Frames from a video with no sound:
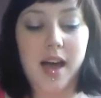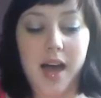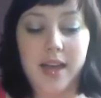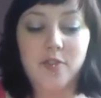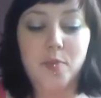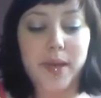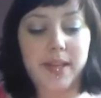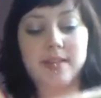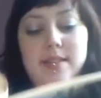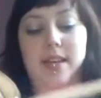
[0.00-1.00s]
"I have
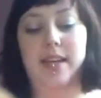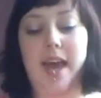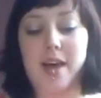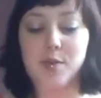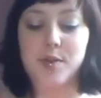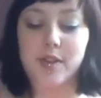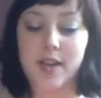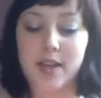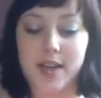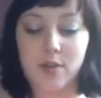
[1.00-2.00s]
been," said Catherine,
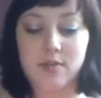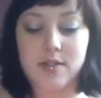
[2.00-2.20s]
looking down,